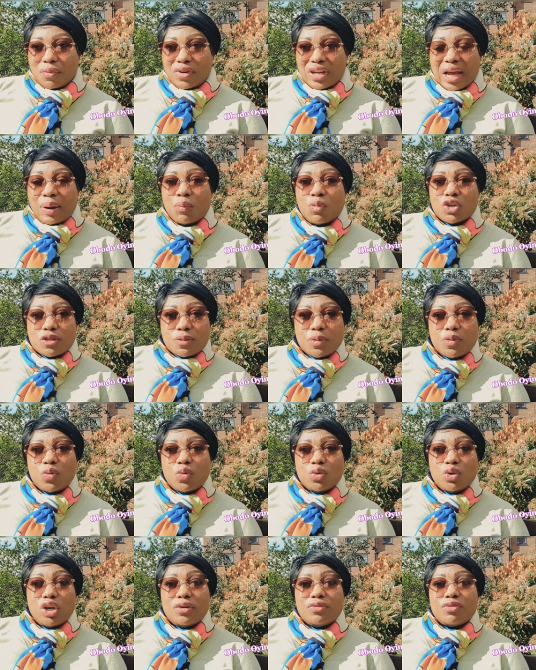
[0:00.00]
most people
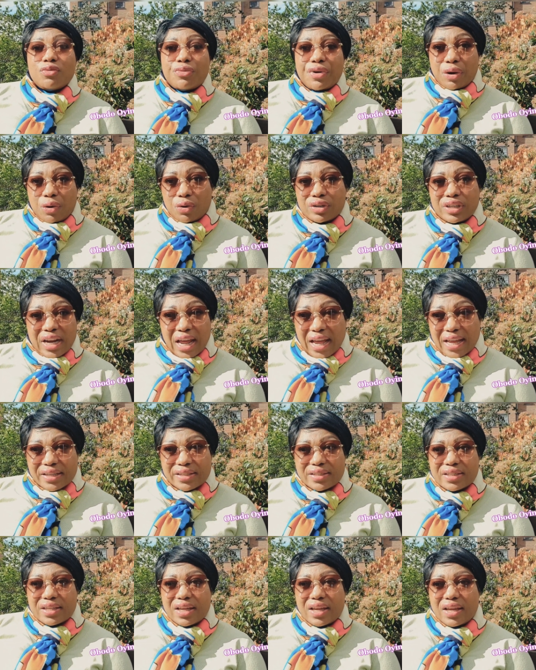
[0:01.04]
will not even
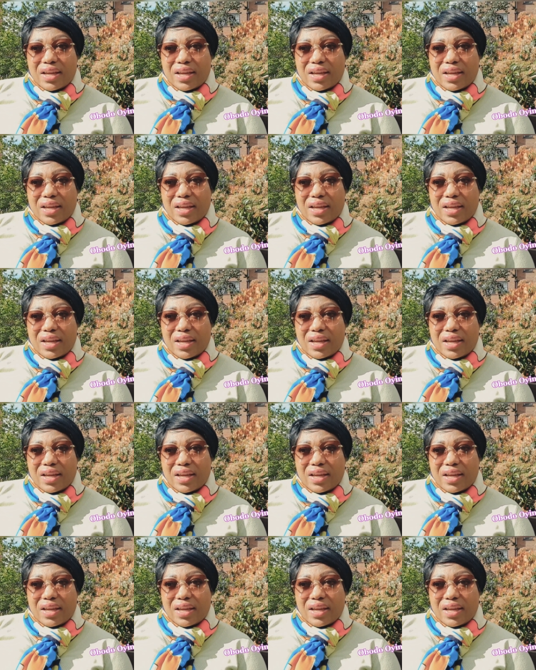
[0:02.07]
recognize.